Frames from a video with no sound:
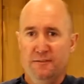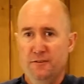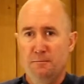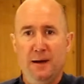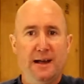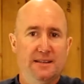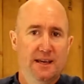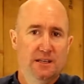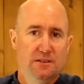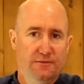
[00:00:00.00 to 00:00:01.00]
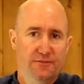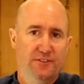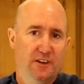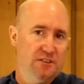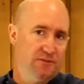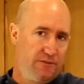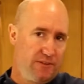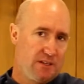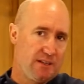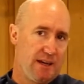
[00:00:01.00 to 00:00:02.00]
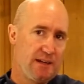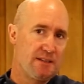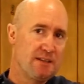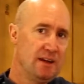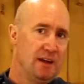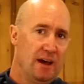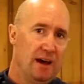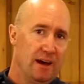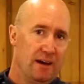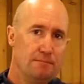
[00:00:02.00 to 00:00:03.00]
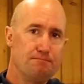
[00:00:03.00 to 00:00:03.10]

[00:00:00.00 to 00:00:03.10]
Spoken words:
for pates and fish for fish cakes and